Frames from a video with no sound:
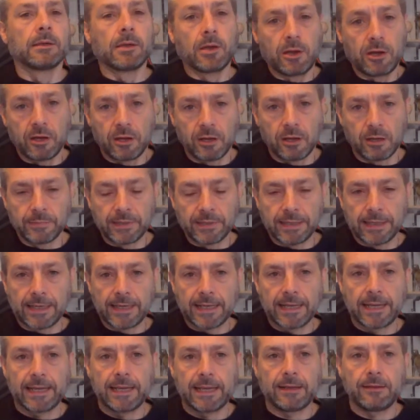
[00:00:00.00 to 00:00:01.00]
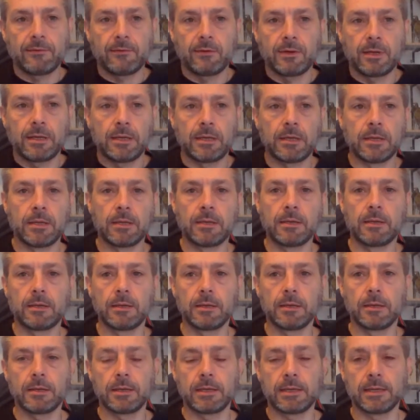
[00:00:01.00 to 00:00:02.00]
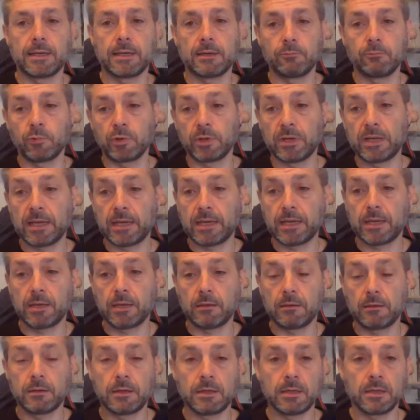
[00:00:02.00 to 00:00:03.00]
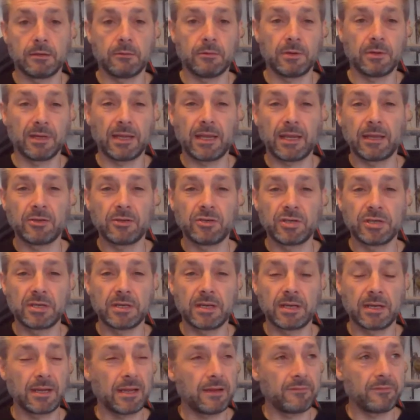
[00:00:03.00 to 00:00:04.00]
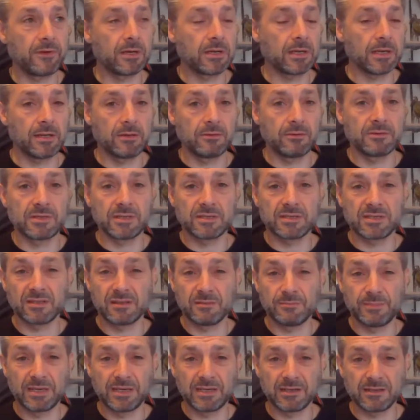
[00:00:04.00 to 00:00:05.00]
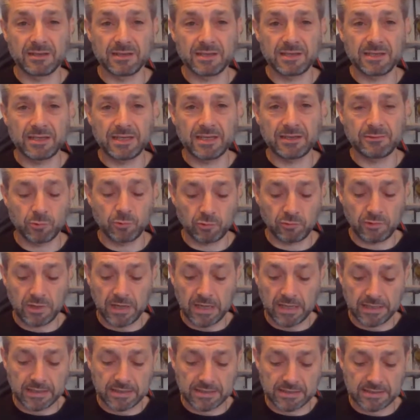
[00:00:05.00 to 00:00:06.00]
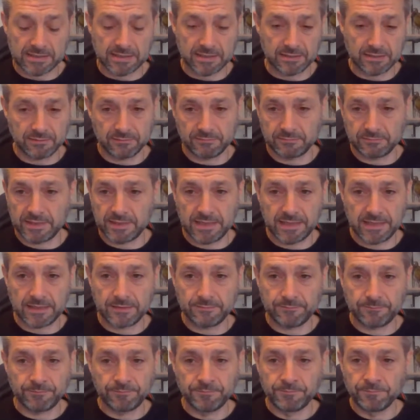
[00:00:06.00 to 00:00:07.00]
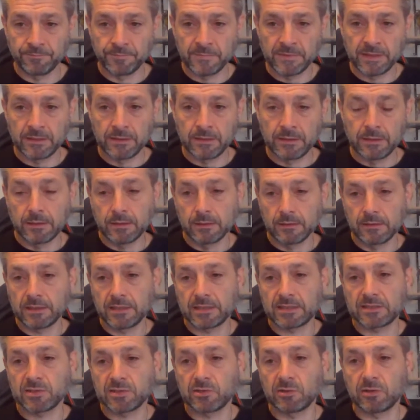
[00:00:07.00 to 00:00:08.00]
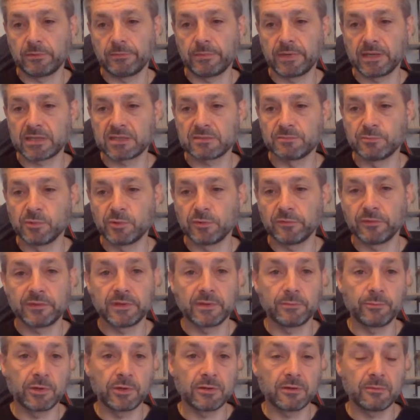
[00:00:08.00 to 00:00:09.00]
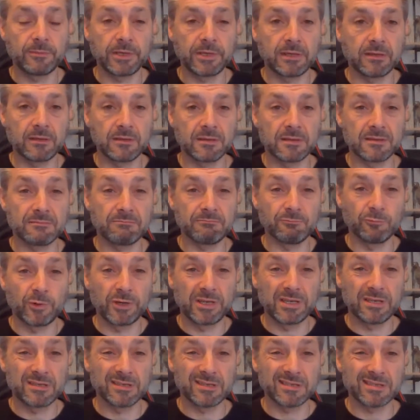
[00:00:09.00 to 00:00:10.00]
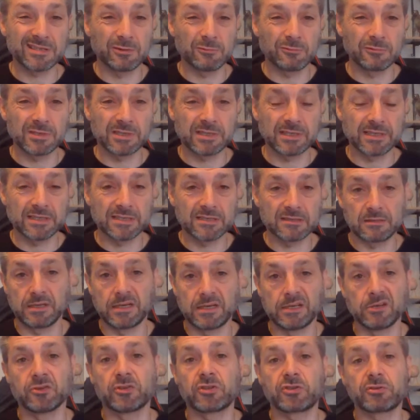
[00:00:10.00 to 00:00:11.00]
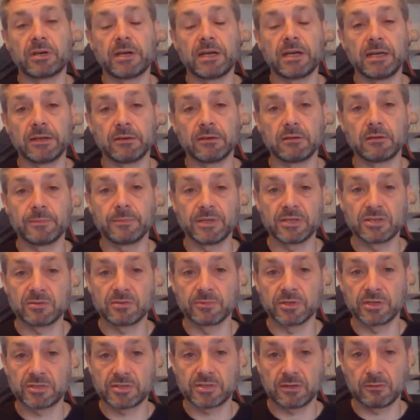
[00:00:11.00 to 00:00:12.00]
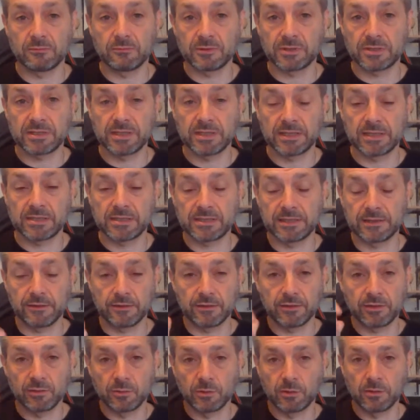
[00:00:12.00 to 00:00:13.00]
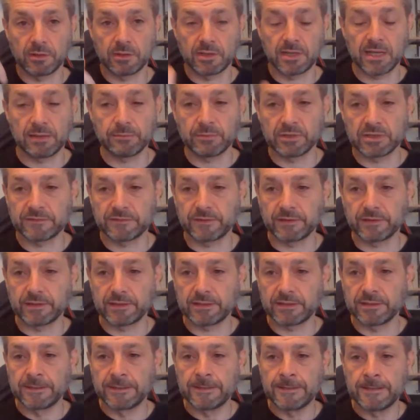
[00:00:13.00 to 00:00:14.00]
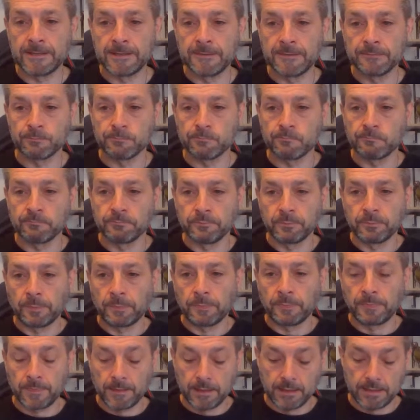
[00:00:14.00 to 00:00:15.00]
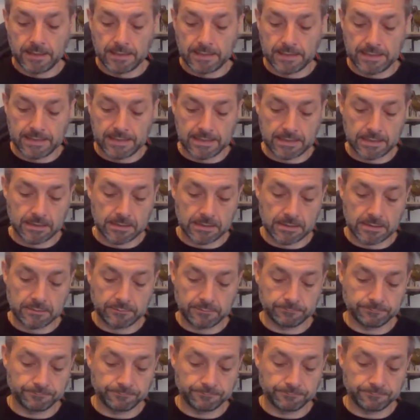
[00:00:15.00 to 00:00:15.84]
calming down, and we're getting, edging ever closer to the middle of the year already. So yeah, this time next month, and we're going to be at the winter solstice in Australia, and it'll be summer solstice in the northern hemisphere, and